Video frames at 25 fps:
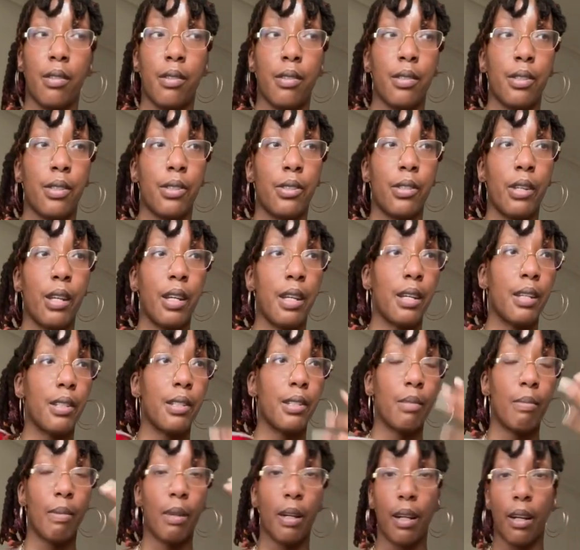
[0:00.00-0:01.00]
sand in
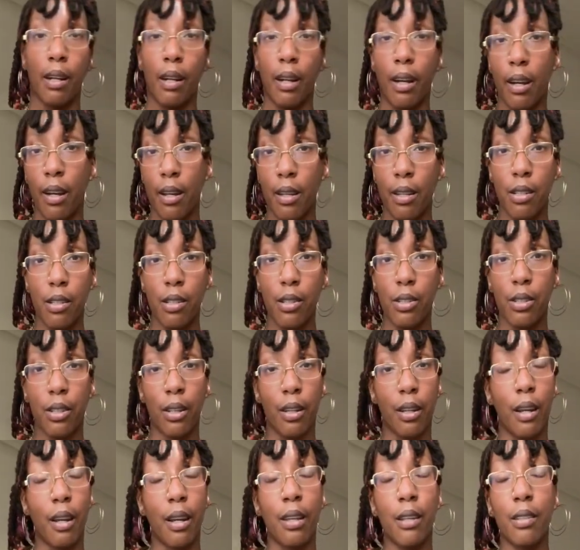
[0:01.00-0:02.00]
my eyes, and
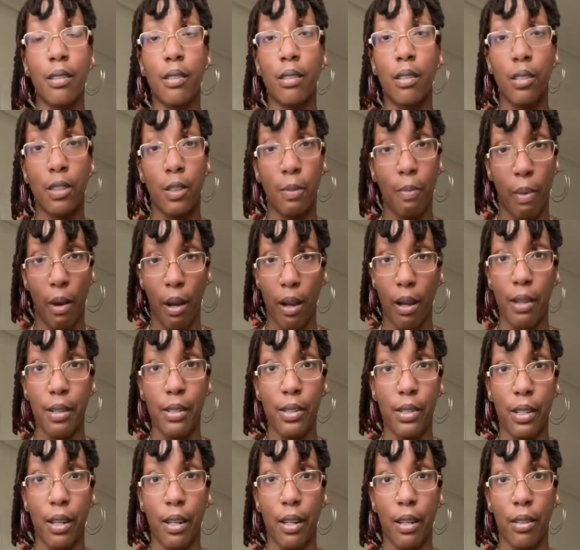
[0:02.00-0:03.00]
I despise
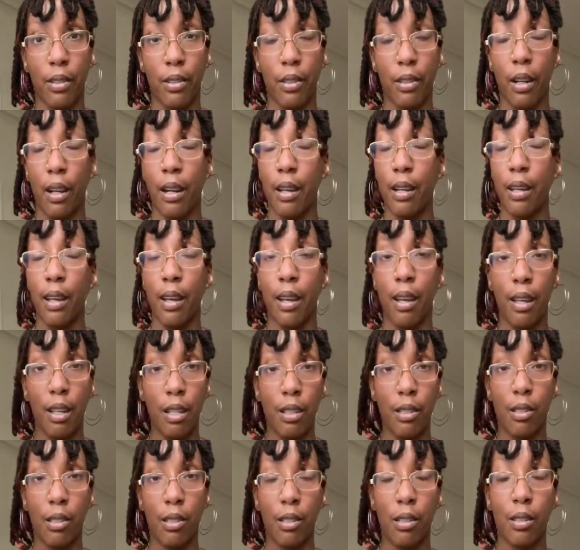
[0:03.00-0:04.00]
sand. I
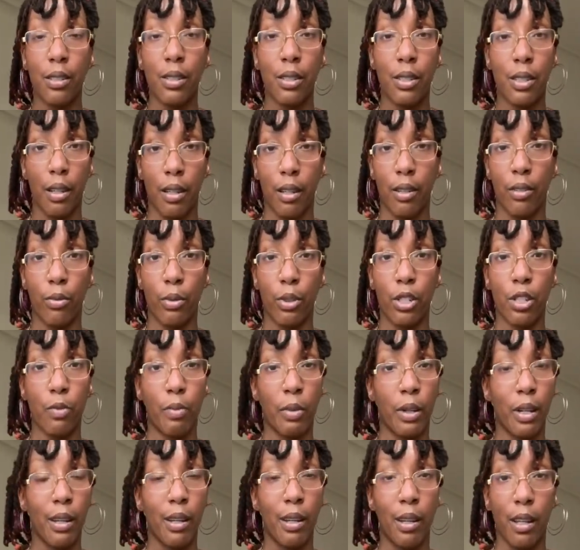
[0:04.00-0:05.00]
hate sand, which is
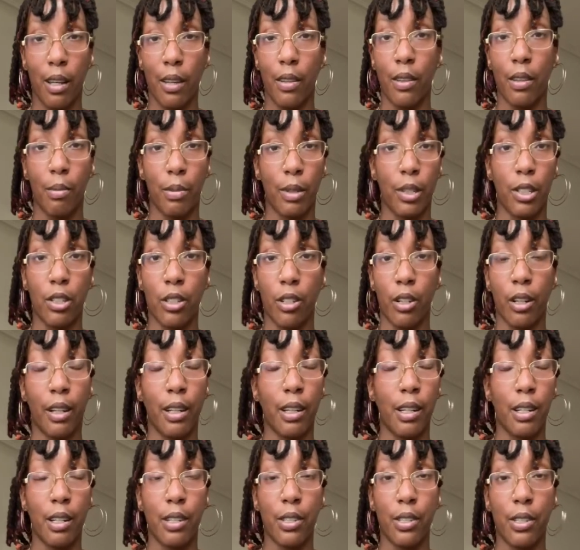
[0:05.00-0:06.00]
why I hate the beach. I
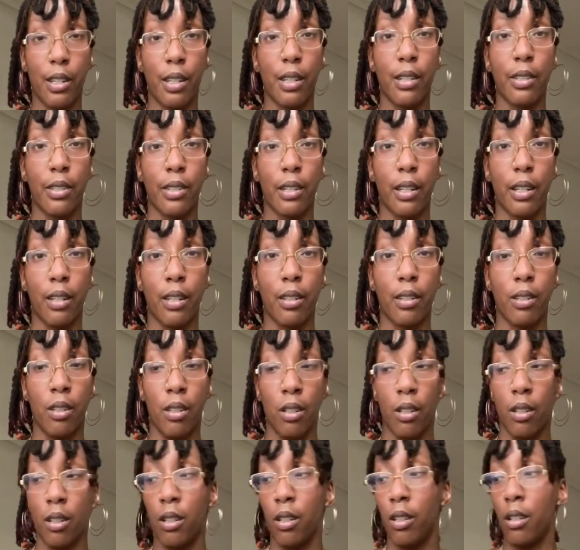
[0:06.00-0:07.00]
cannot stand sand.
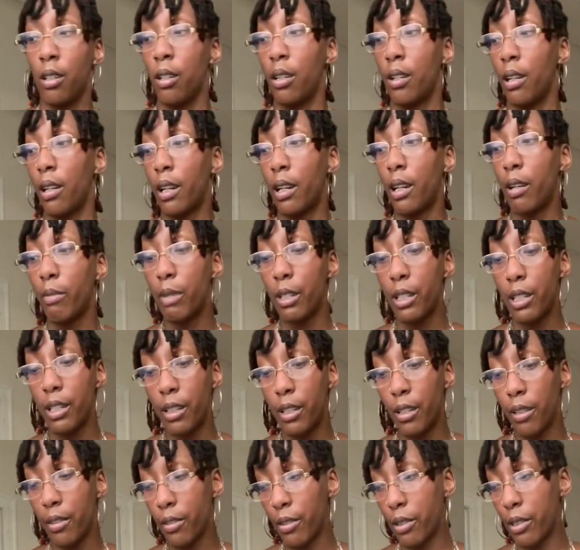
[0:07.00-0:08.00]
I come in
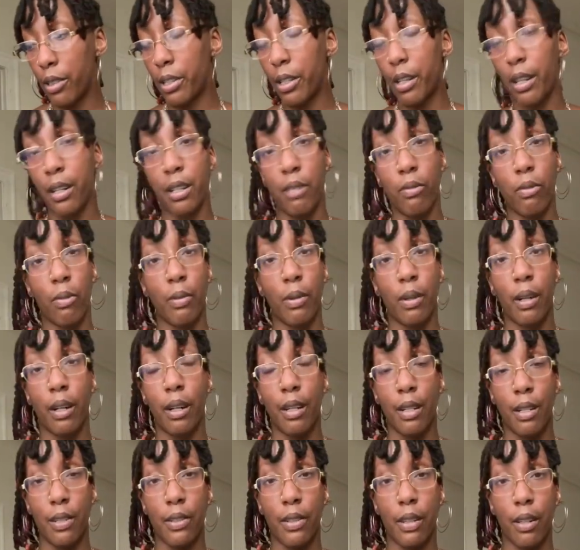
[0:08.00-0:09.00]
here, there's sand everywhere. I
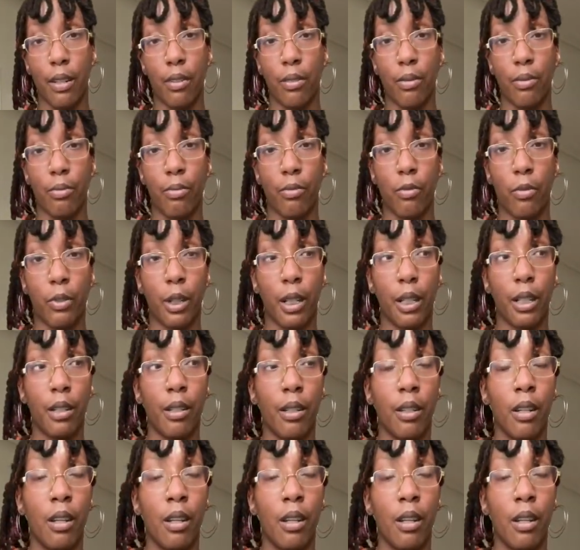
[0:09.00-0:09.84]
hate sand, right?